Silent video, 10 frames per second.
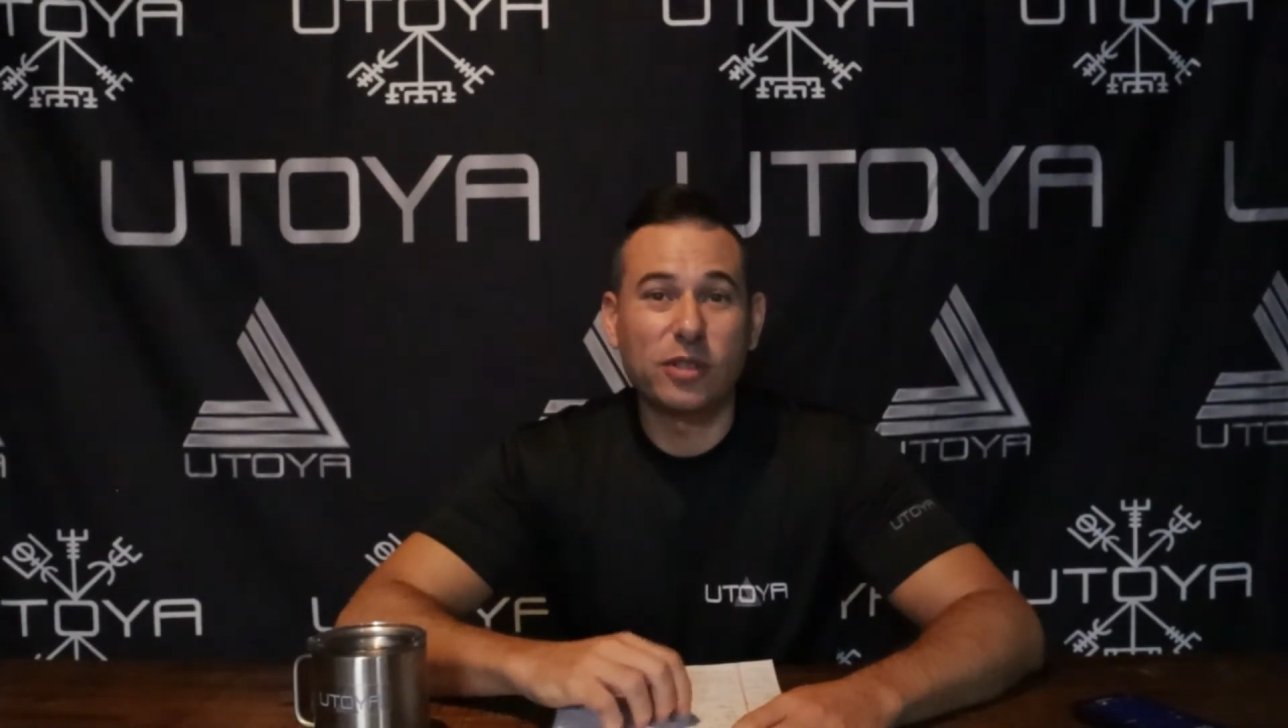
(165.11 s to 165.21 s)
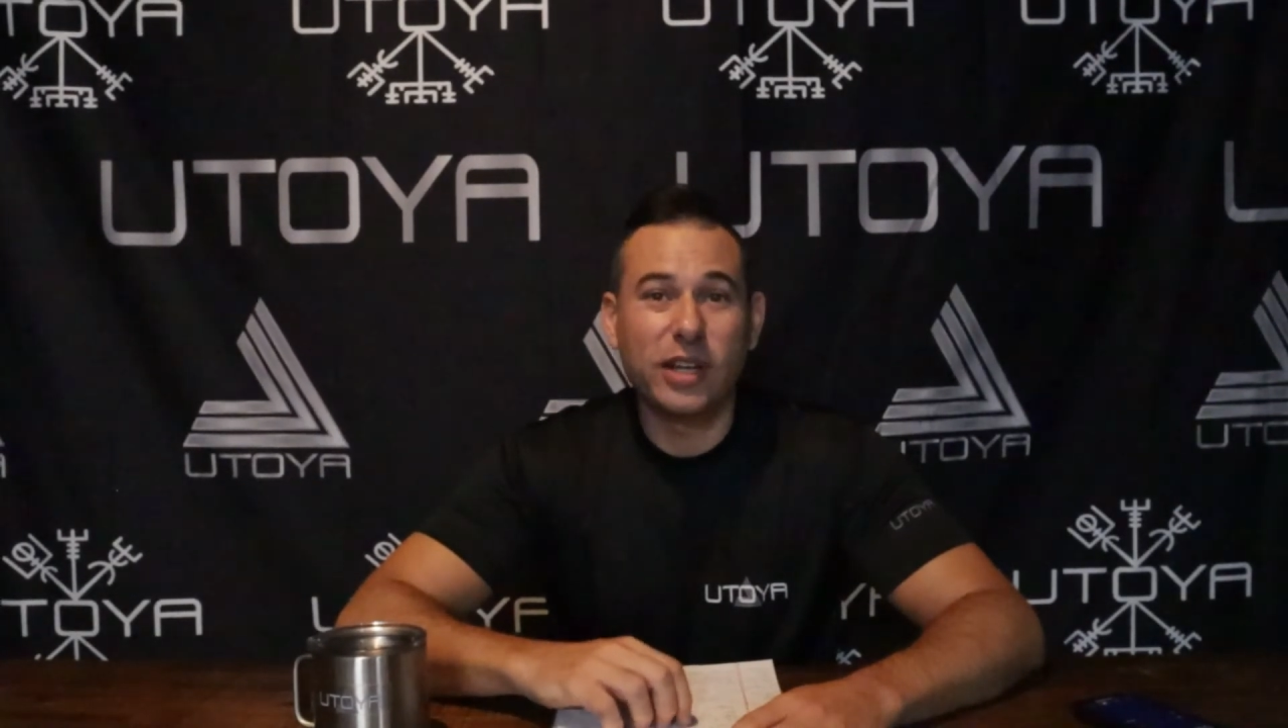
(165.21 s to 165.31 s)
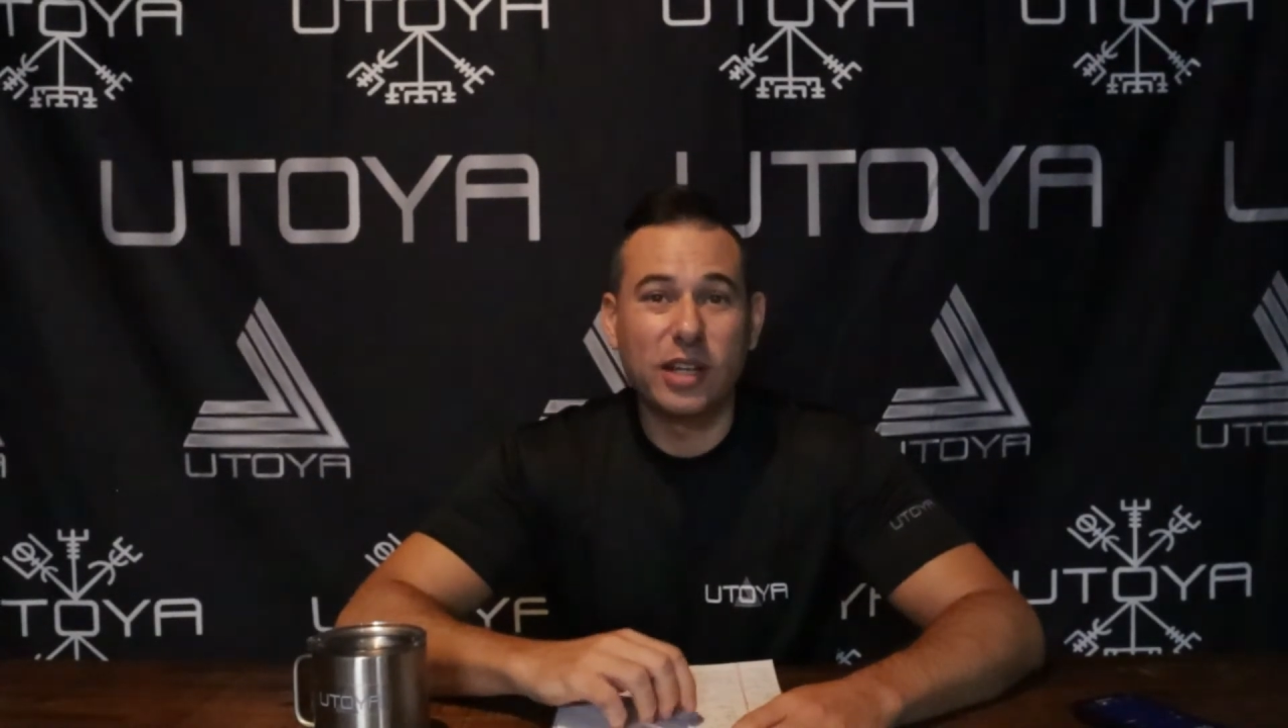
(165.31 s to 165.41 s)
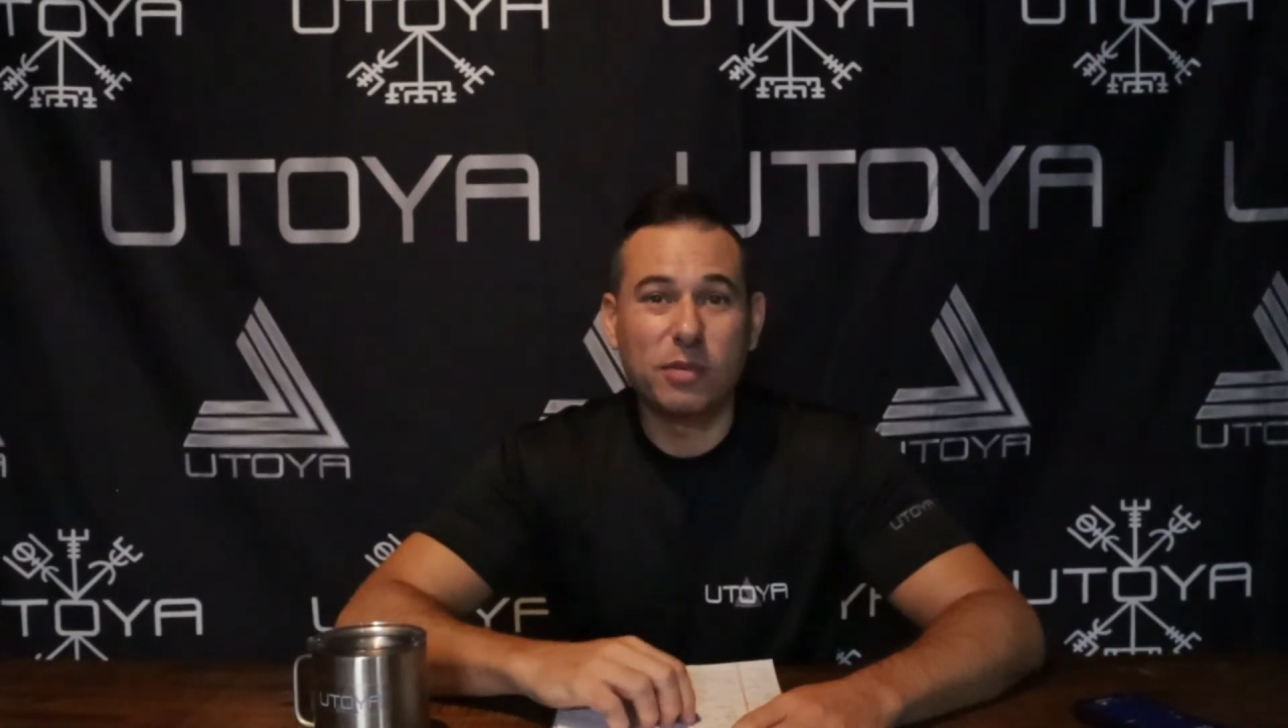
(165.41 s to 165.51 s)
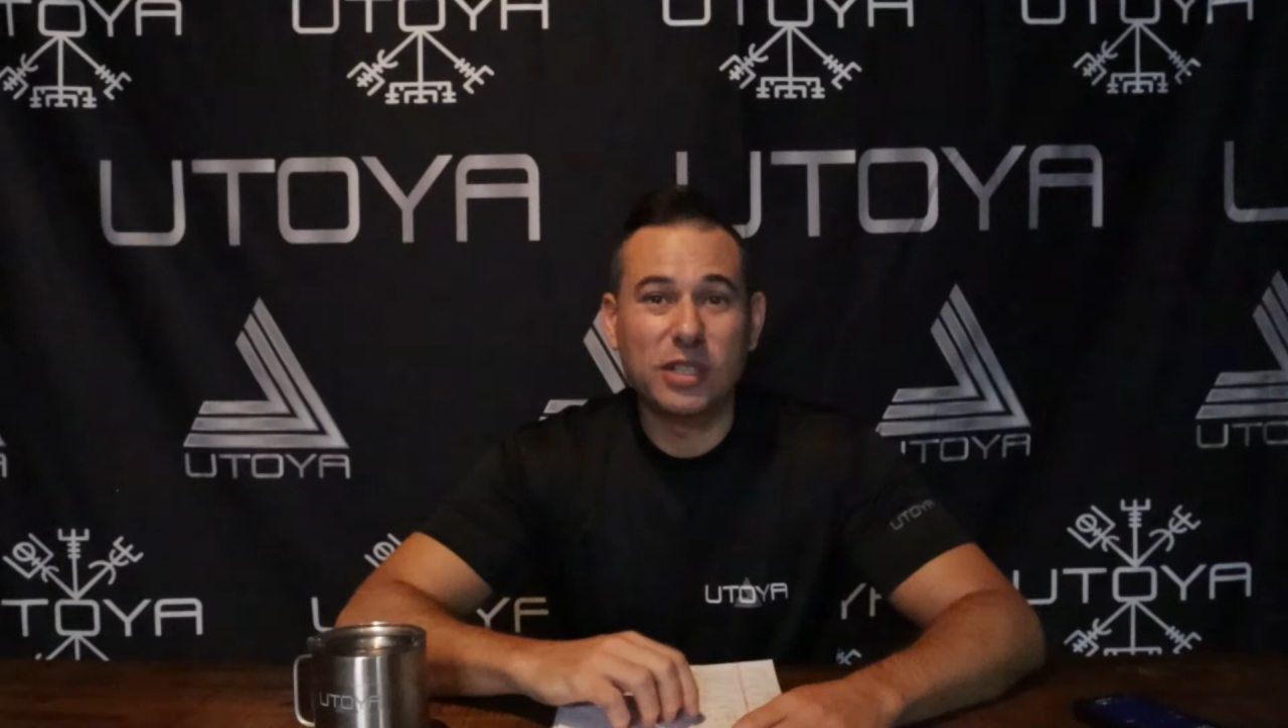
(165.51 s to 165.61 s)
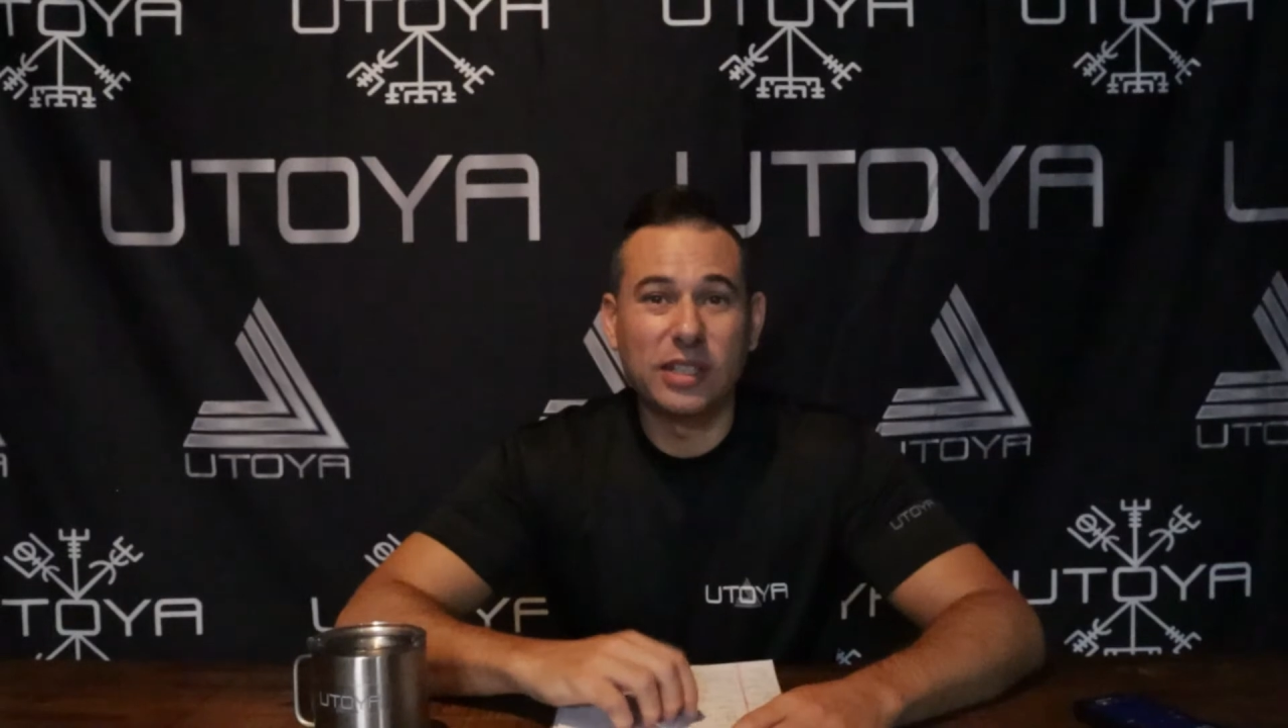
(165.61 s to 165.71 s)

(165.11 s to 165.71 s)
cannabis